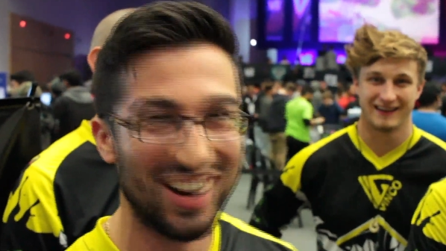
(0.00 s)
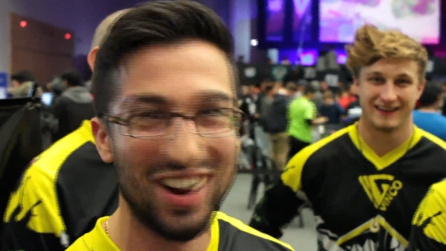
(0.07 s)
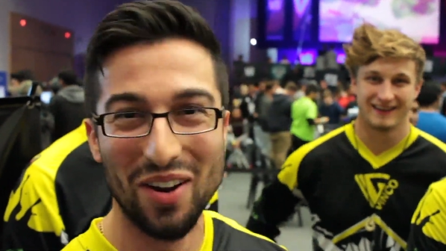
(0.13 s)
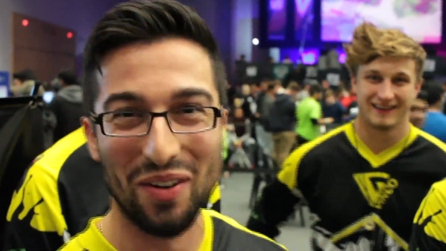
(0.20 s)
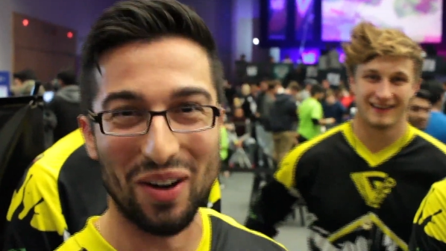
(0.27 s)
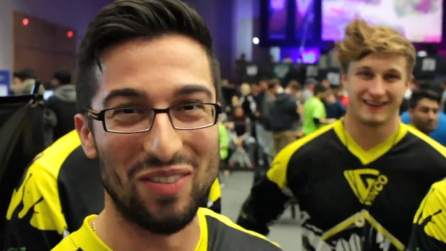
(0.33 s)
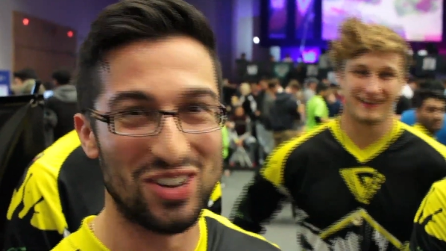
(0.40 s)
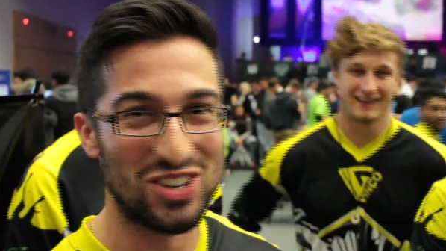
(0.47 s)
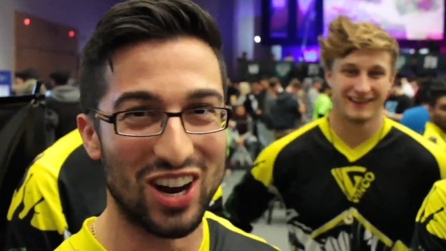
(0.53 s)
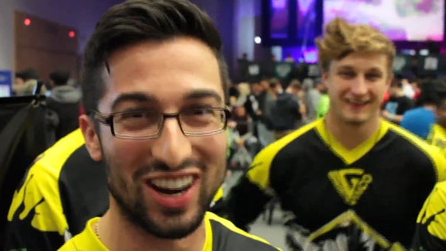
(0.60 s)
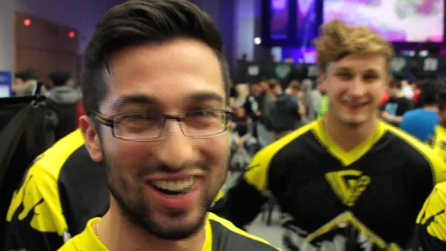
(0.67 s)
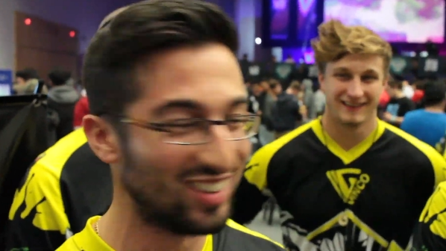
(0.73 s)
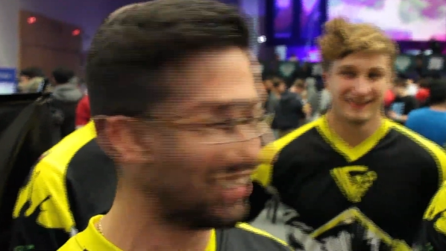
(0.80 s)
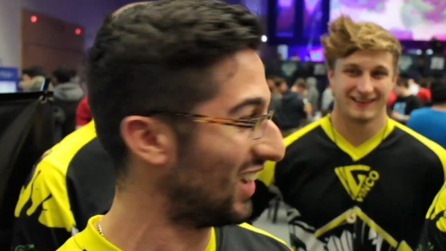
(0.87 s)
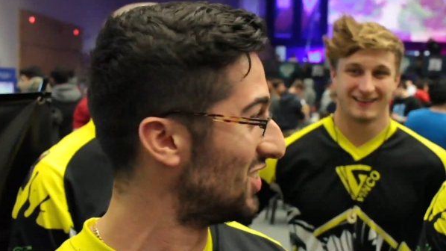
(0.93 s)
Speaker 1: We have a joke
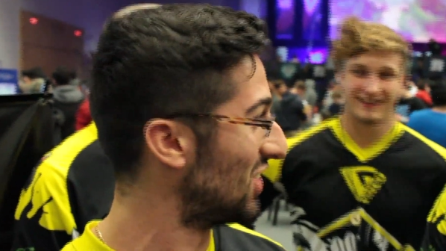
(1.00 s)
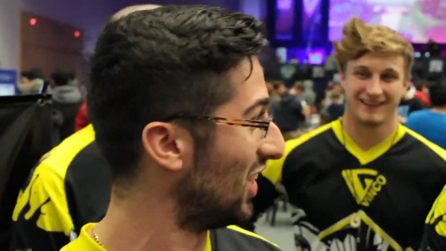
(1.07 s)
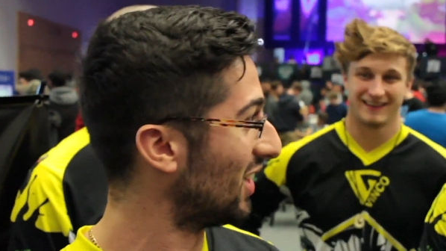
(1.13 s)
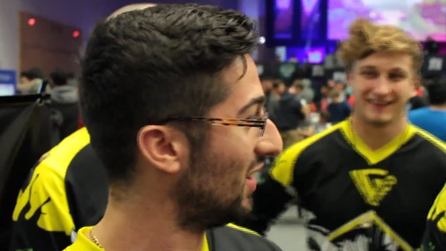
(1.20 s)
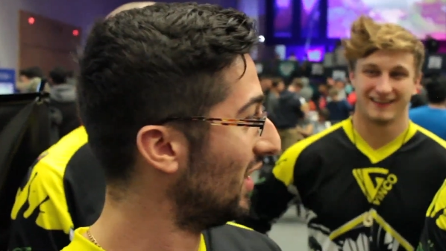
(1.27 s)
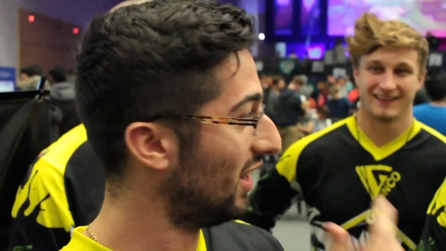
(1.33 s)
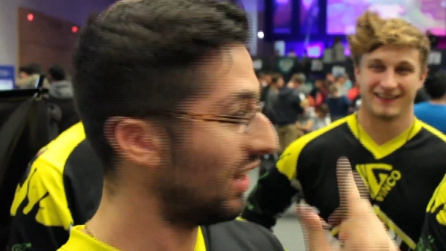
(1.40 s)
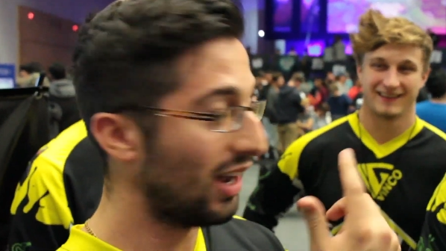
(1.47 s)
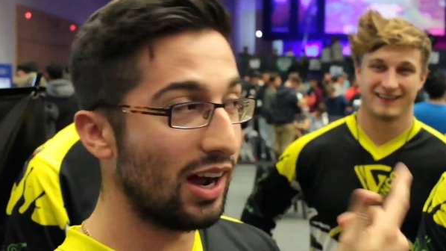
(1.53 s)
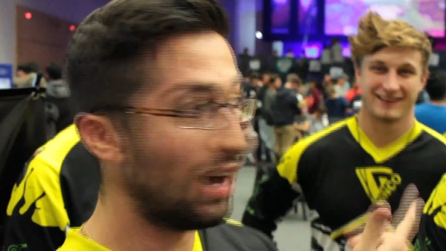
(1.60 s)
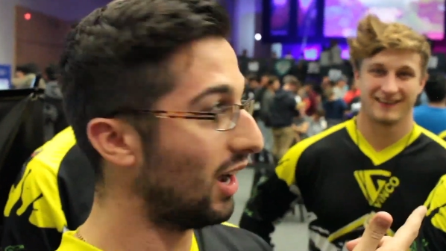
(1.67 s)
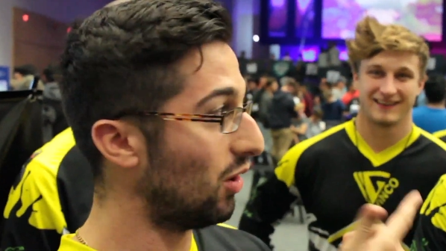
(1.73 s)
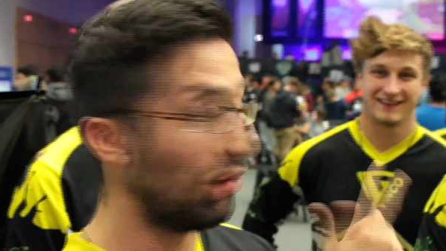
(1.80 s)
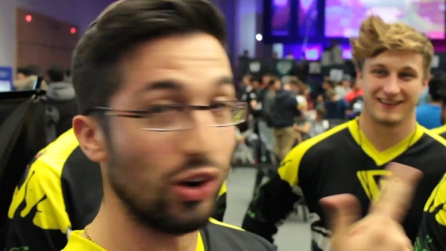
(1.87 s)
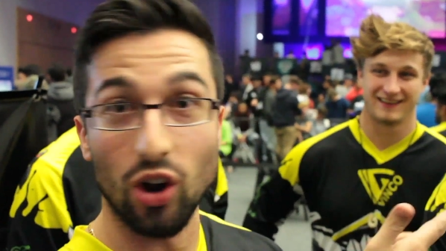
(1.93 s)
inside joke.
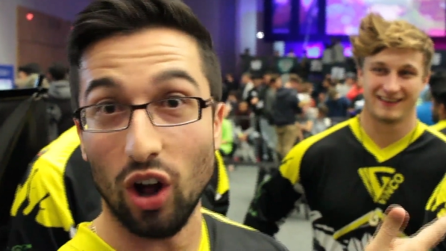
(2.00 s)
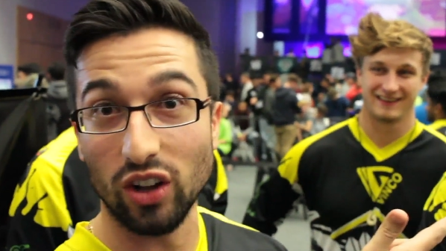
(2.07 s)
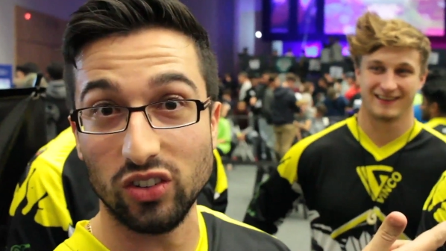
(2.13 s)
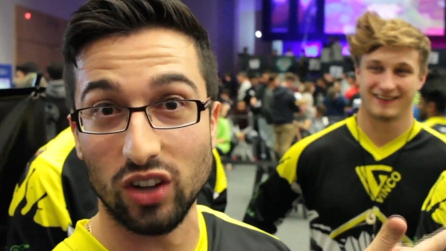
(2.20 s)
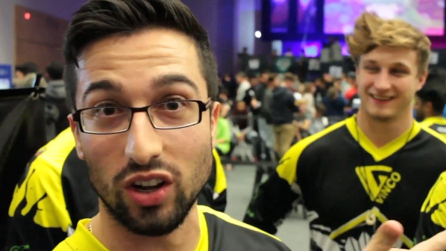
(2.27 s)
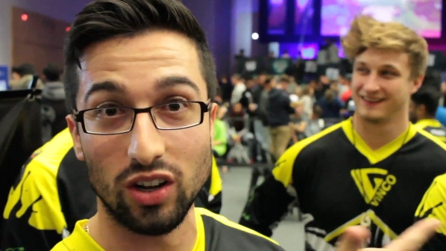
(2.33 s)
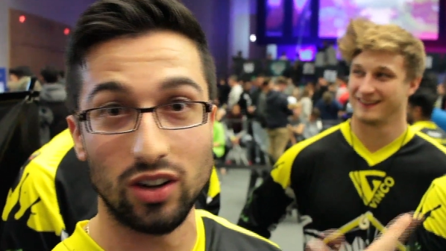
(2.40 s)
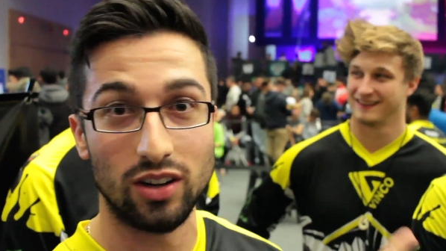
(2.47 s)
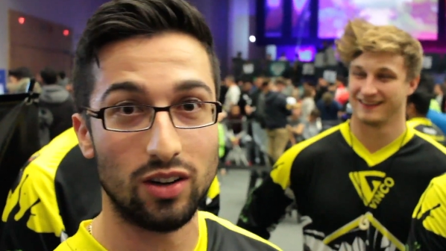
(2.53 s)
Uh, Renato,